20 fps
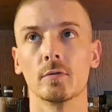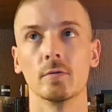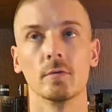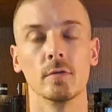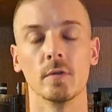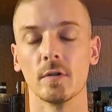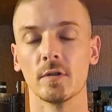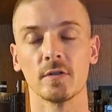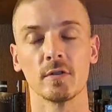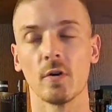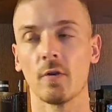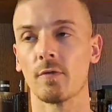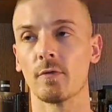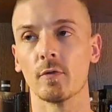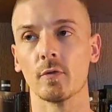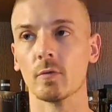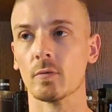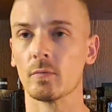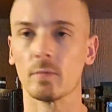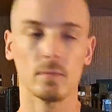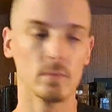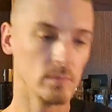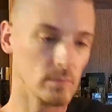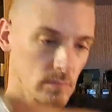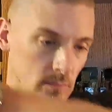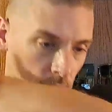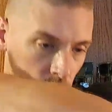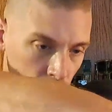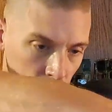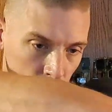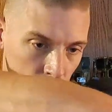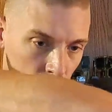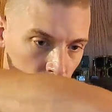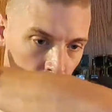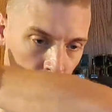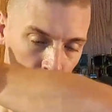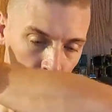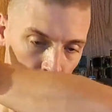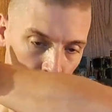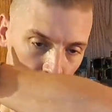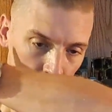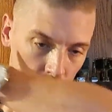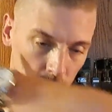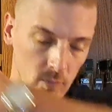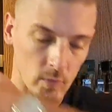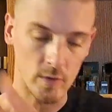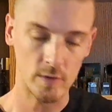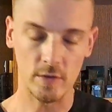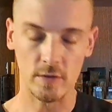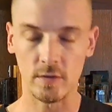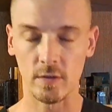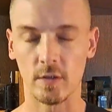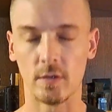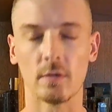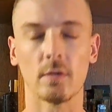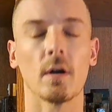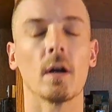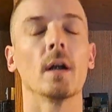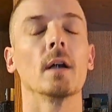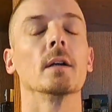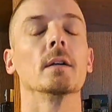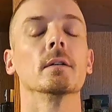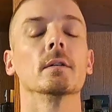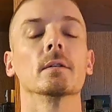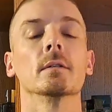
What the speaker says: there's no fruit, which is great.